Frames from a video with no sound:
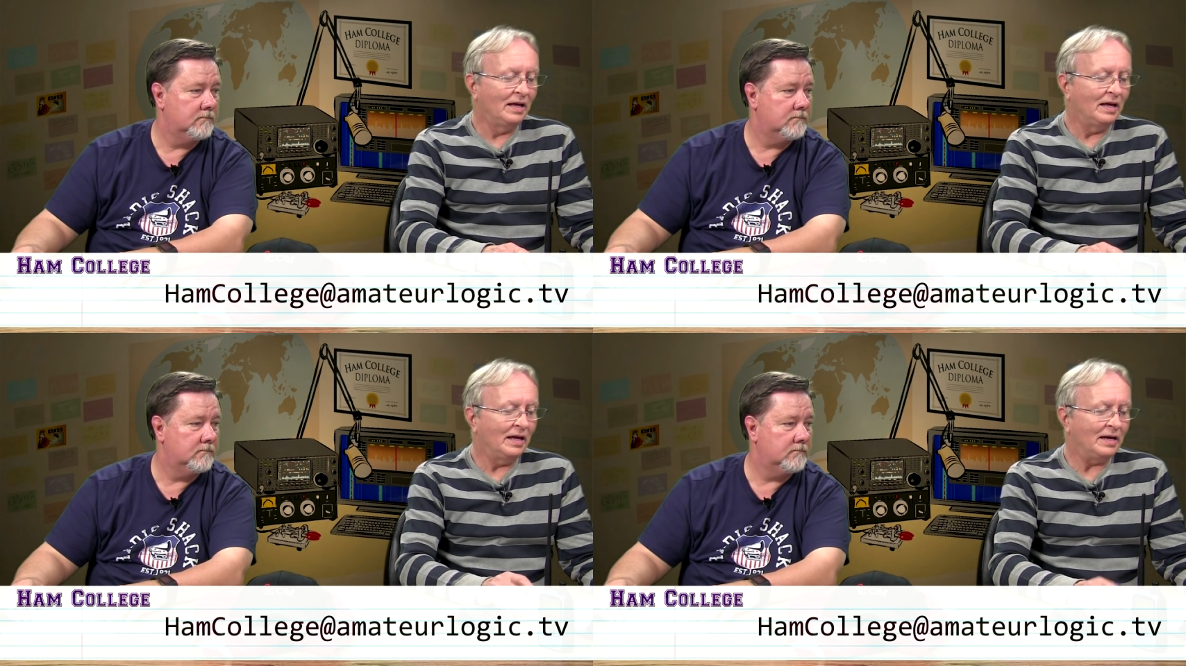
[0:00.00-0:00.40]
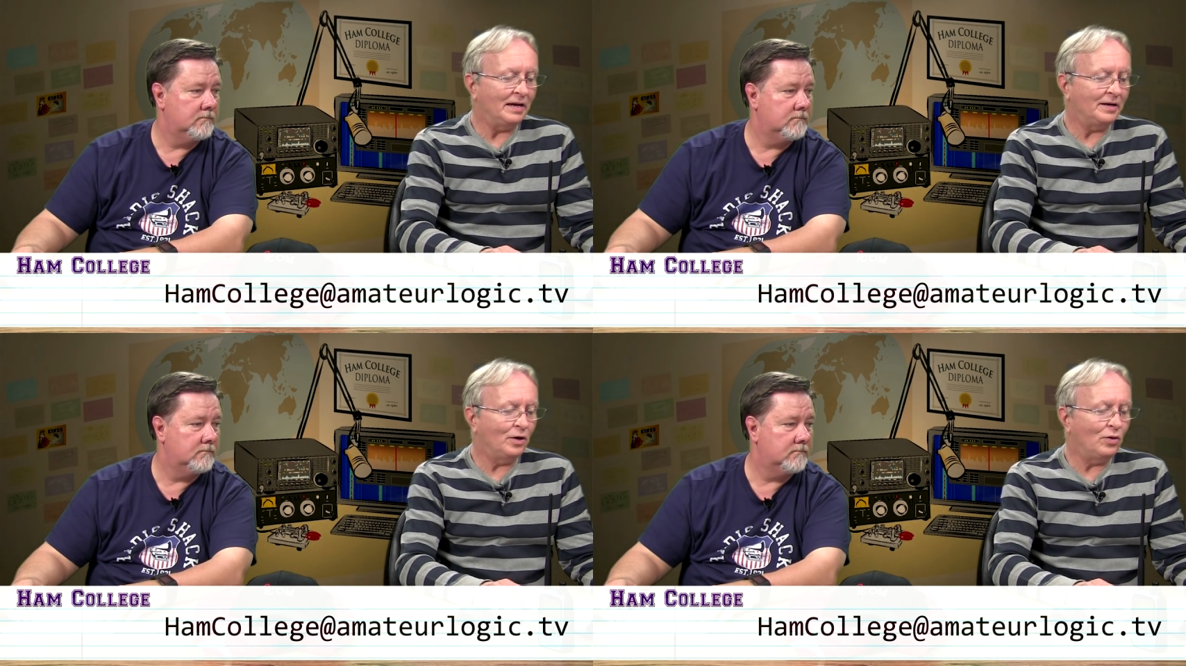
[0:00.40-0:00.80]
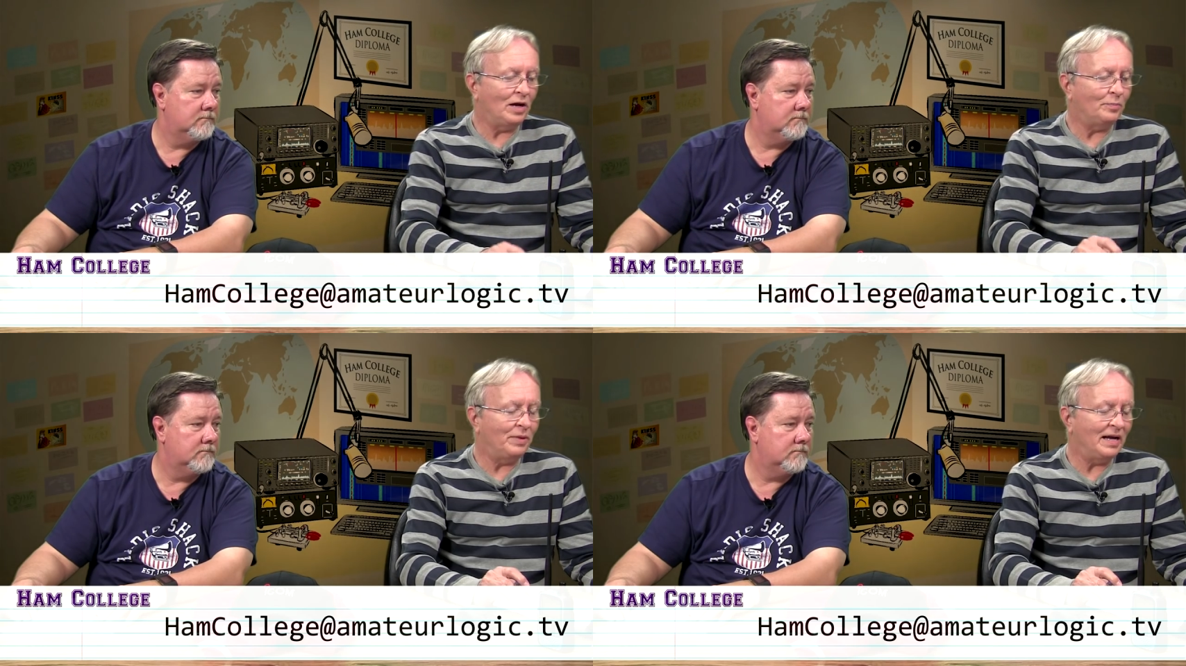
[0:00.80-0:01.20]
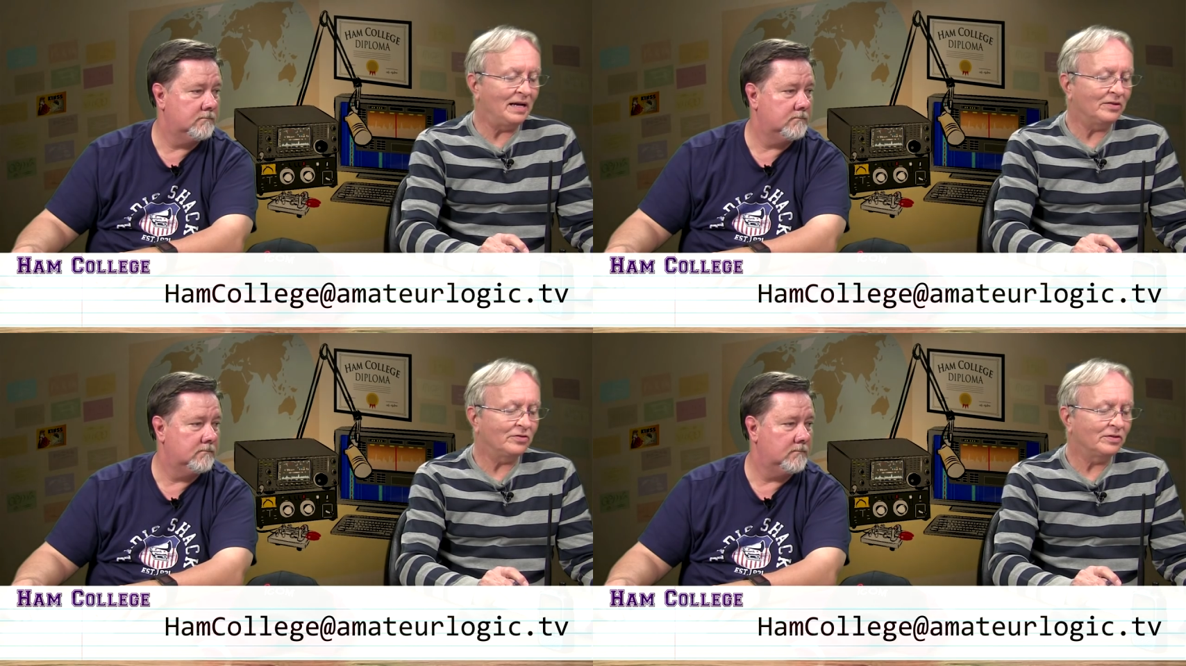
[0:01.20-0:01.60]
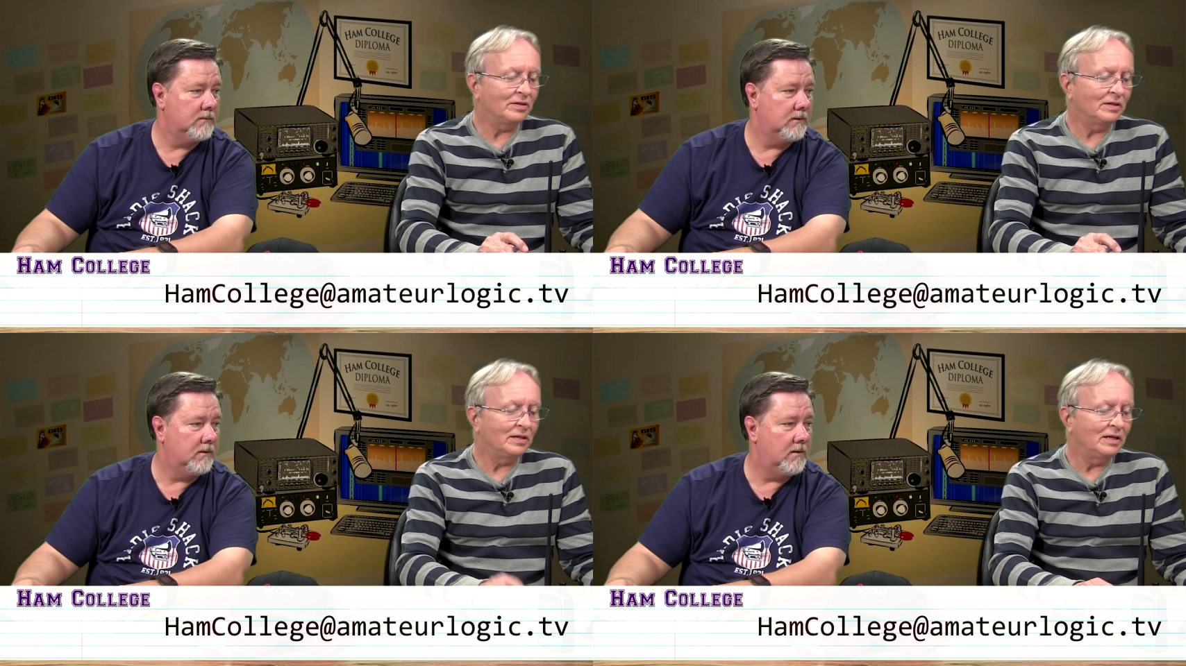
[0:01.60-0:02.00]
Speaker 1: and I know I'll pass.
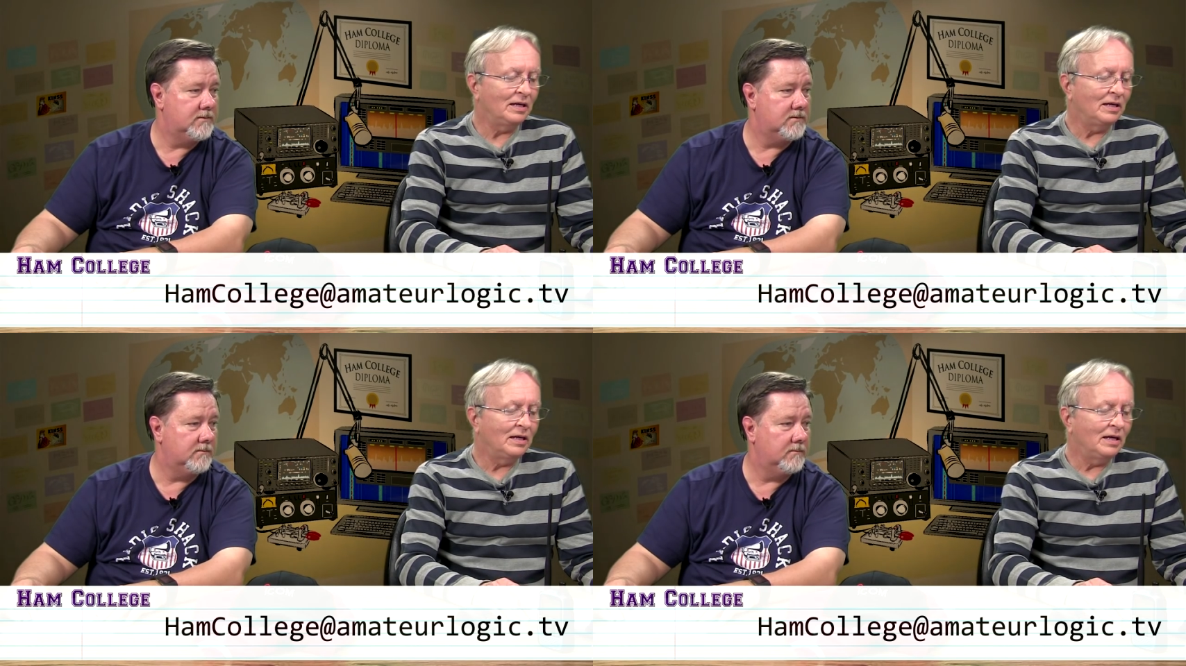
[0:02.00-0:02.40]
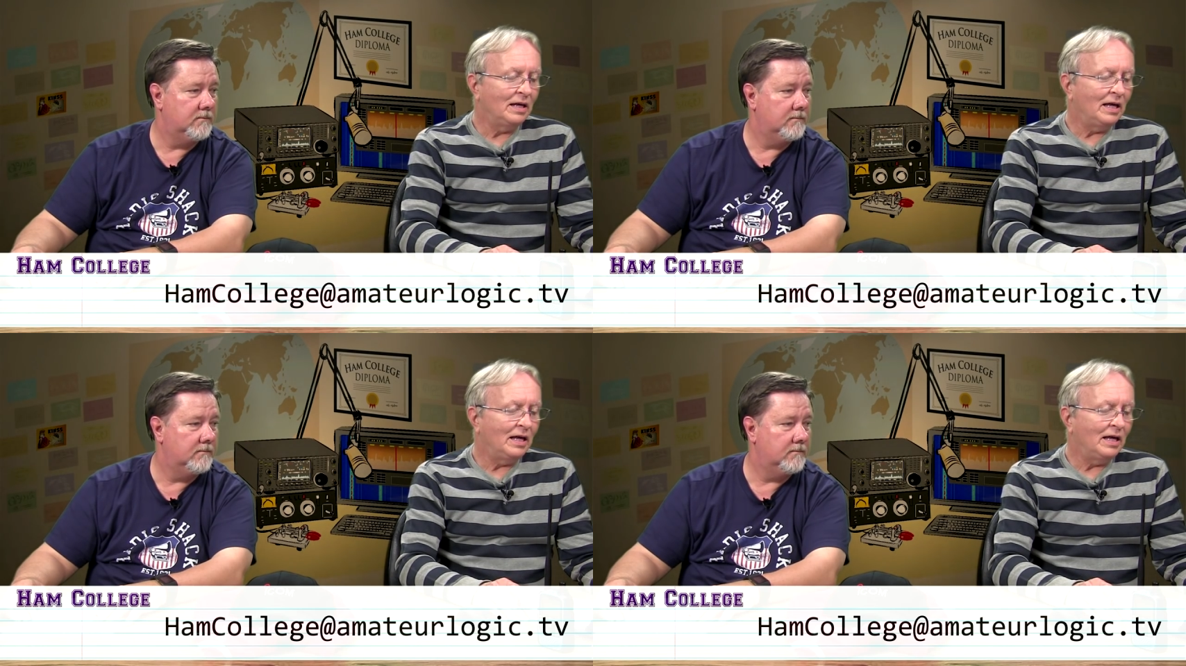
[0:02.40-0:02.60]
Awesome.